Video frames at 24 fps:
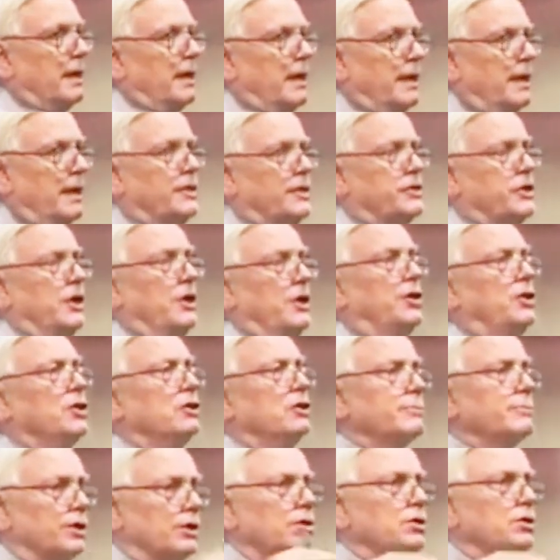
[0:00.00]
is a
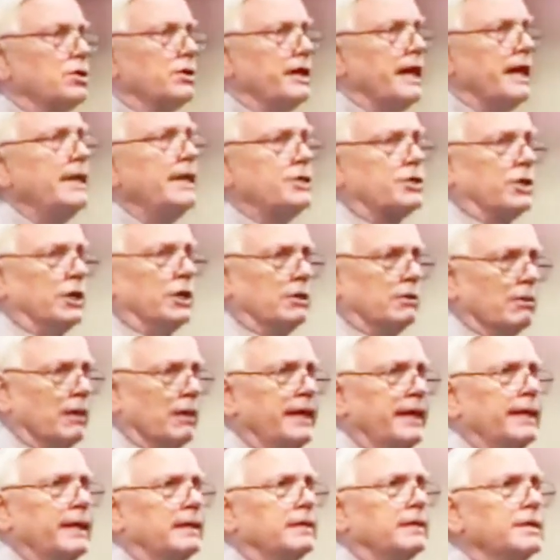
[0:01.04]
human creation,
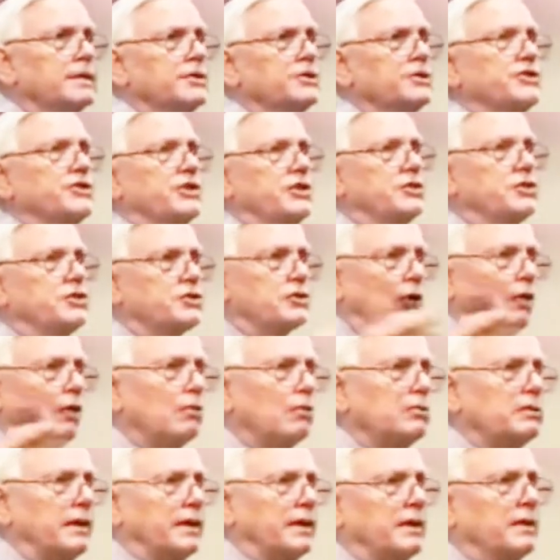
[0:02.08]
right? It consists
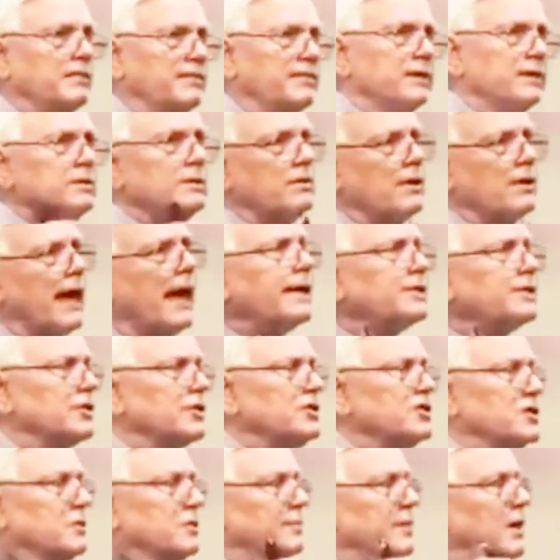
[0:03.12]
only of
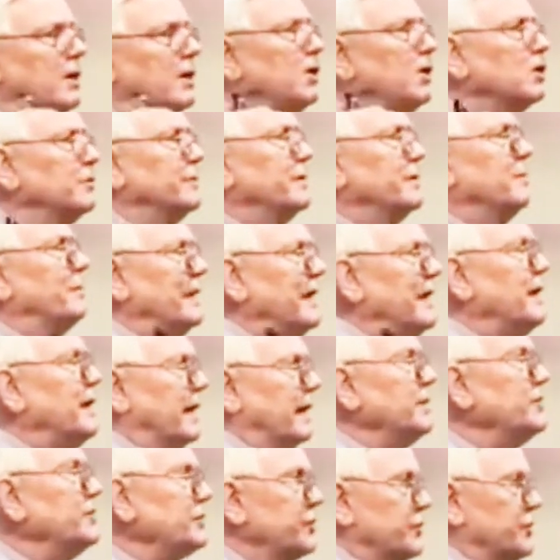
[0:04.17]
interactions among human
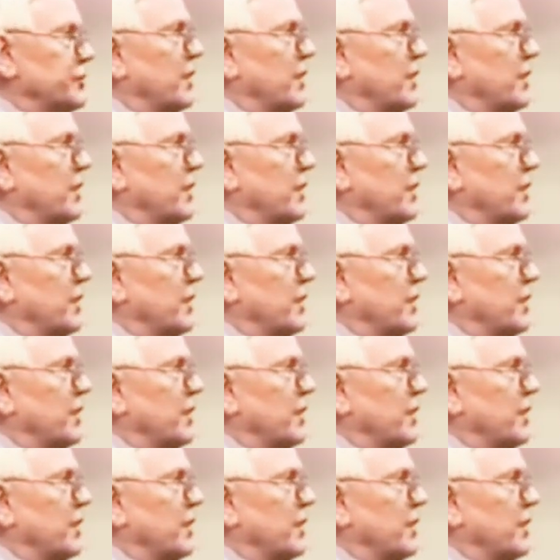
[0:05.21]
beings,